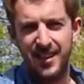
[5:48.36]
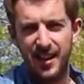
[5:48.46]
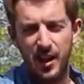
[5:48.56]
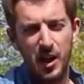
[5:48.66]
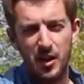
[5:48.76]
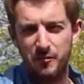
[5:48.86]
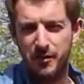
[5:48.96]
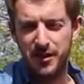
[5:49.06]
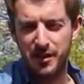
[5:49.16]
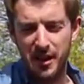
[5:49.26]
And a
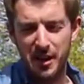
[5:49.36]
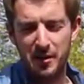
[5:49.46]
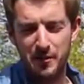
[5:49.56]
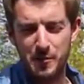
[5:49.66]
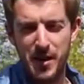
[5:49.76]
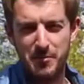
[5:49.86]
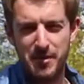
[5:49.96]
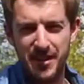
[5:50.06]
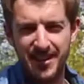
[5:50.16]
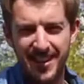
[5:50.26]
lot of you may
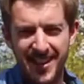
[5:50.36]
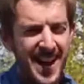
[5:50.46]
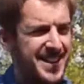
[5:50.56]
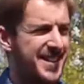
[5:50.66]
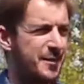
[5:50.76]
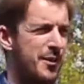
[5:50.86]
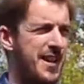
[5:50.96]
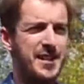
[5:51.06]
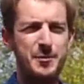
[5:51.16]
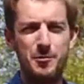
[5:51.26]
be thinking, Andy,
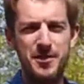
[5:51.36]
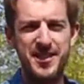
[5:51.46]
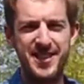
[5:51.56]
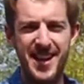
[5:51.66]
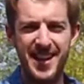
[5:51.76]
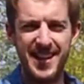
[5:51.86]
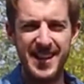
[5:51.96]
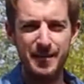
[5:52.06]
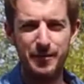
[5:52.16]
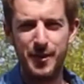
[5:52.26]
why didn't we start
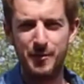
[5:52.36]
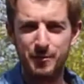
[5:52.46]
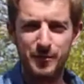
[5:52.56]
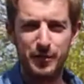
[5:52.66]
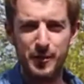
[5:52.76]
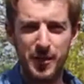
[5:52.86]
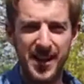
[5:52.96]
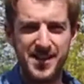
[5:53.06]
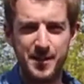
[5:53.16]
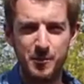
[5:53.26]
here from
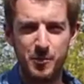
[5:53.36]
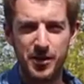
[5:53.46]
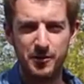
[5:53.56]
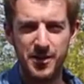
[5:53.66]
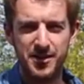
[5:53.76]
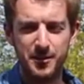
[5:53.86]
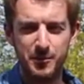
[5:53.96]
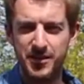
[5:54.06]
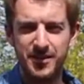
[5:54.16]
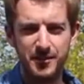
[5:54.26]
lesson 1?
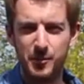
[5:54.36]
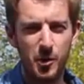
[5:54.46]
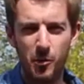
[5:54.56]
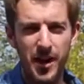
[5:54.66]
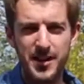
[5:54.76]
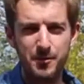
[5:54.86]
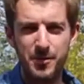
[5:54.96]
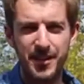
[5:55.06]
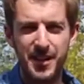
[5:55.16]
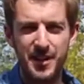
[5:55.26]
Why did
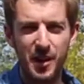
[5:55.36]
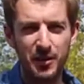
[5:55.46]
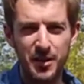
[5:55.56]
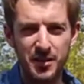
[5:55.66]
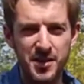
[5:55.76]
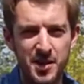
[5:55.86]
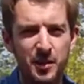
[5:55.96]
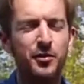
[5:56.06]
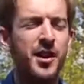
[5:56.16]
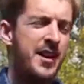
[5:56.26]
we learn all the other
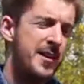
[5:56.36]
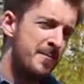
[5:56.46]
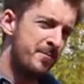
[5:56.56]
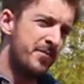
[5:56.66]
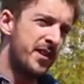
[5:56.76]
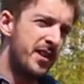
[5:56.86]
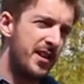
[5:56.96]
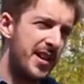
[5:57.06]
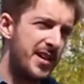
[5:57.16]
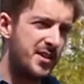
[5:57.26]
stuff?
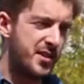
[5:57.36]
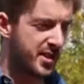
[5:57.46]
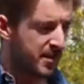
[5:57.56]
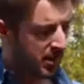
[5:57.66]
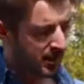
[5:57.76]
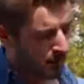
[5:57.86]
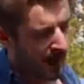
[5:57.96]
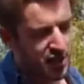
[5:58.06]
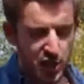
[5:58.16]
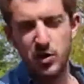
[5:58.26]
It's
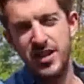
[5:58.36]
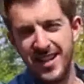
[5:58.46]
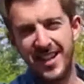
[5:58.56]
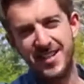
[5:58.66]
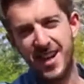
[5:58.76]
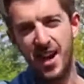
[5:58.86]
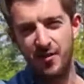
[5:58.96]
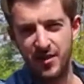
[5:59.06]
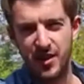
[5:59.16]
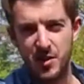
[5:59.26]
by tuning your
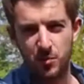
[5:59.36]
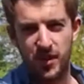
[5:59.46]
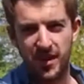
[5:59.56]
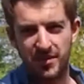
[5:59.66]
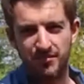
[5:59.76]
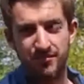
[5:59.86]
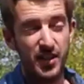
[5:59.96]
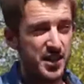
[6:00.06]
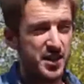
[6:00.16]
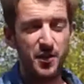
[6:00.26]
guitar in this way.
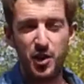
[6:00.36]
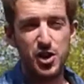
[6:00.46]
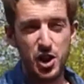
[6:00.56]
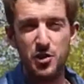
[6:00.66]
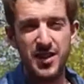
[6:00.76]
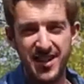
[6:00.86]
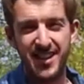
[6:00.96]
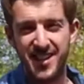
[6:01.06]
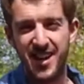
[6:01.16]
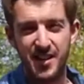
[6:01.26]
First of all, tuning your
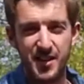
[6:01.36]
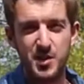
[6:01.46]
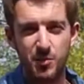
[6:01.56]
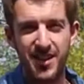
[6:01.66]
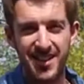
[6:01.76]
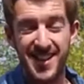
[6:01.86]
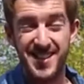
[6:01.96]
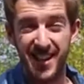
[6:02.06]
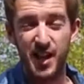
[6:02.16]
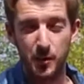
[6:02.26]
guitar in this way
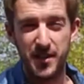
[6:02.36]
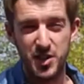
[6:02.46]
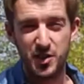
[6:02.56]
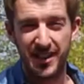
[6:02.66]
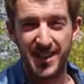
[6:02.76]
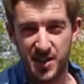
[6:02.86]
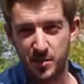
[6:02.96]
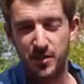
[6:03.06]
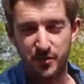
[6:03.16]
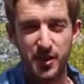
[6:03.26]
is a little bit tricky. Some of